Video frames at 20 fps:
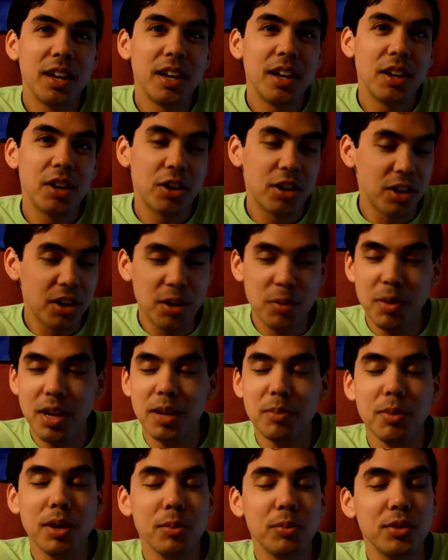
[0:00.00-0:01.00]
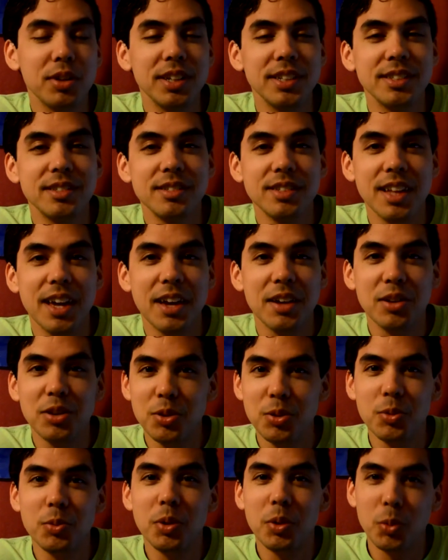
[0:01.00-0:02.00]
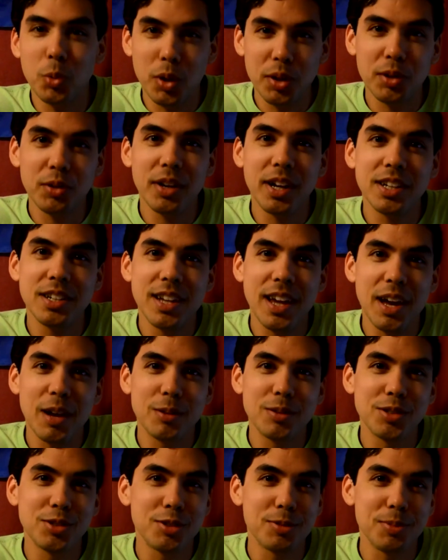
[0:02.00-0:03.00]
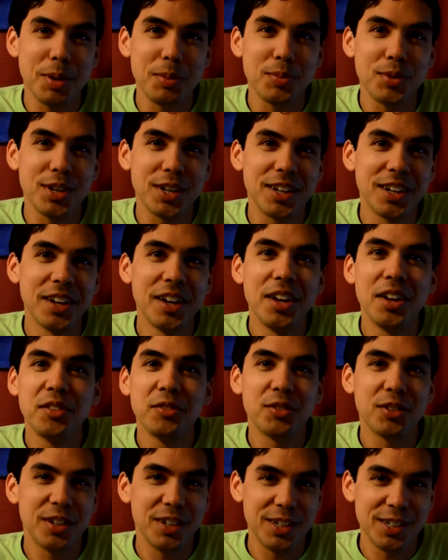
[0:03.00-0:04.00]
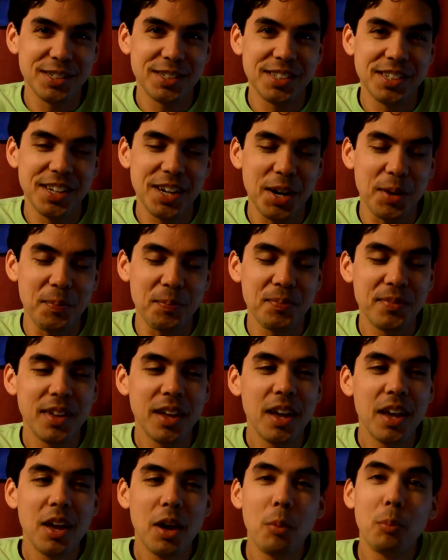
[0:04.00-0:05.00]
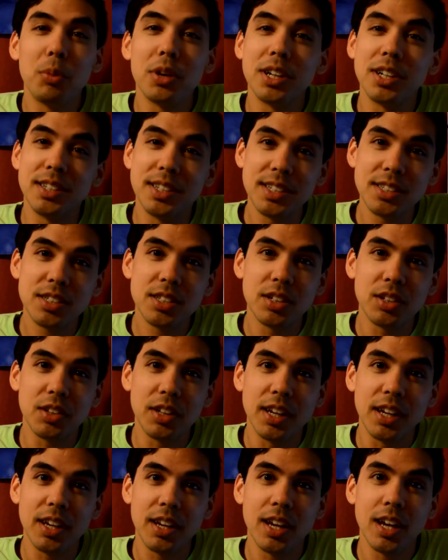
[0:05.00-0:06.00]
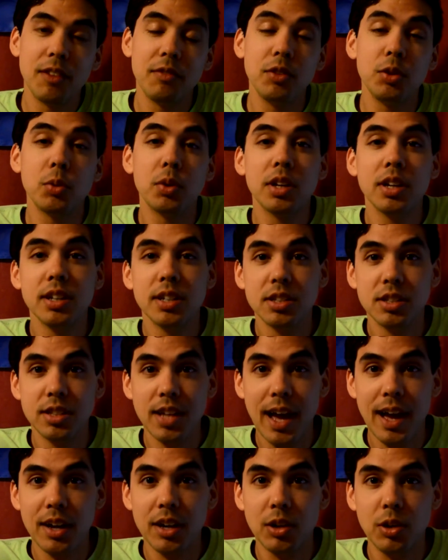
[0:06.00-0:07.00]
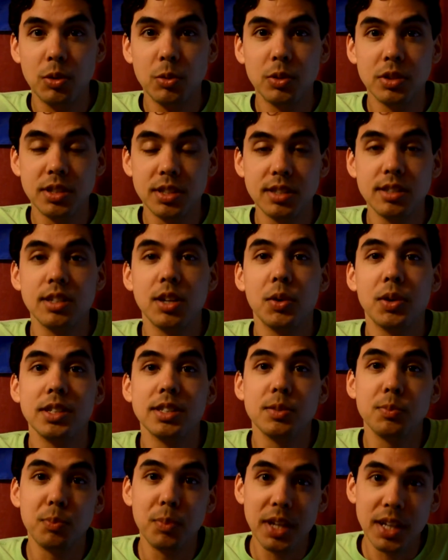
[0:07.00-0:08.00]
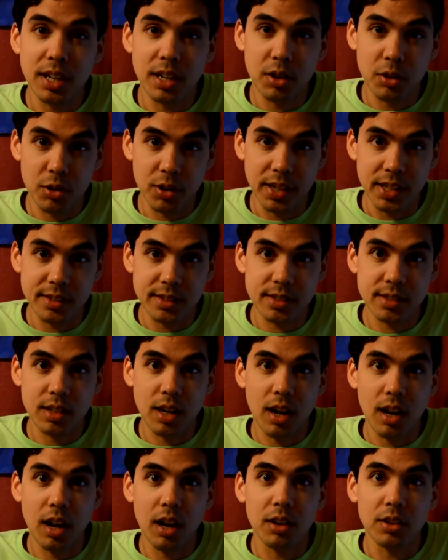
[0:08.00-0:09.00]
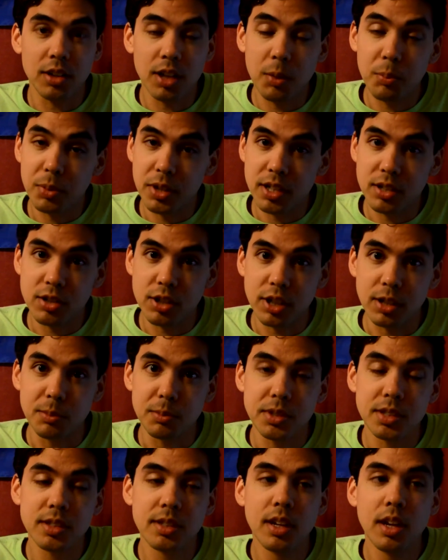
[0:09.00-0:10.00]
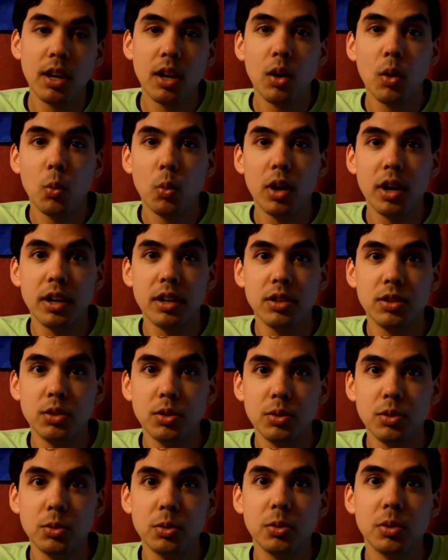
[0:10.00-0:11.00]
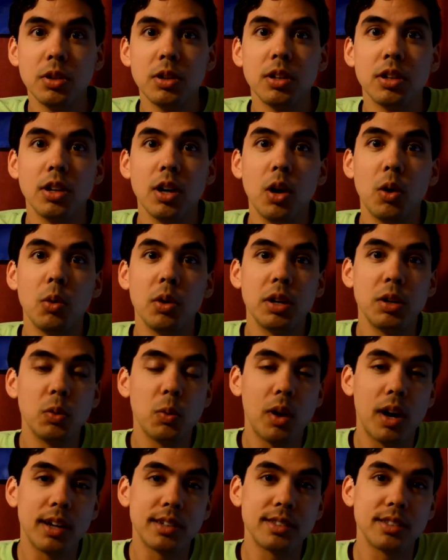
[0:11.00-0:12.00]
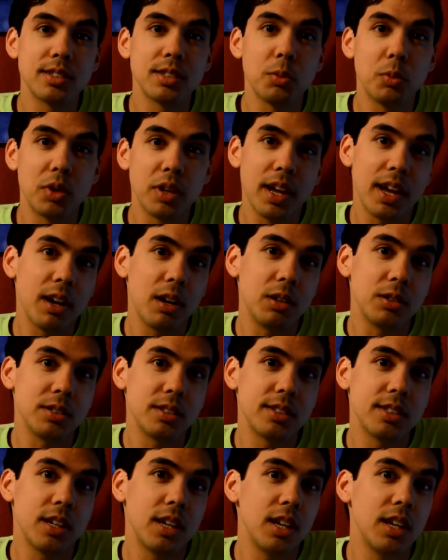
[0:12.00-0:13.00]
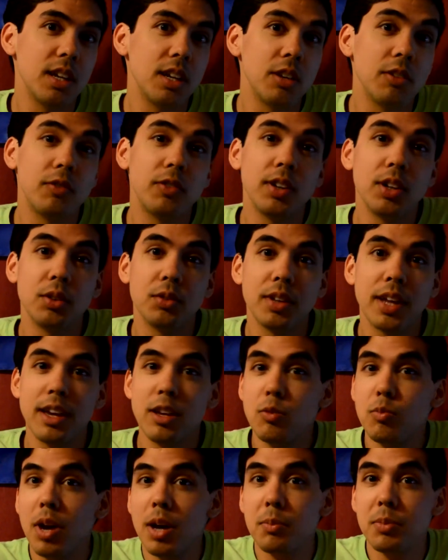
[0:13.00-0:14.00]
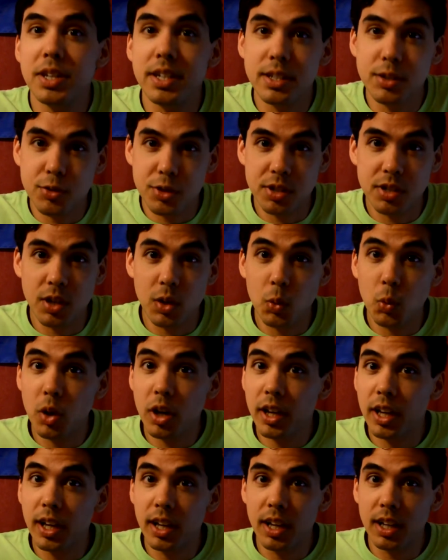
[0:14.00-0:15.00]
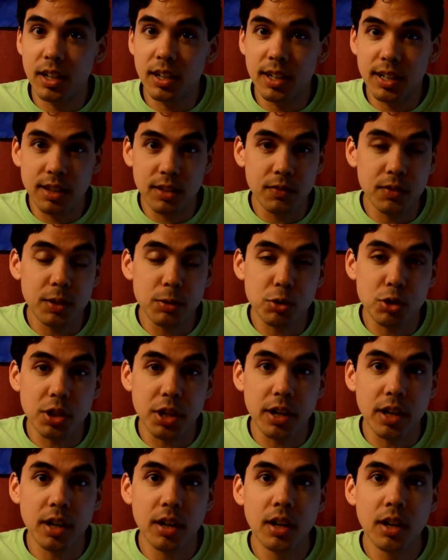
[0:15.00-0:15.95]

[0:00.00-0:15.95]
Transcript: you're going to make memories that you will want to write down to remember for years to come. But additionally, if you wanted to shadow, which is known as meet and greets on company terms, where you go and watch someone else in a field that you might be interested working in the future,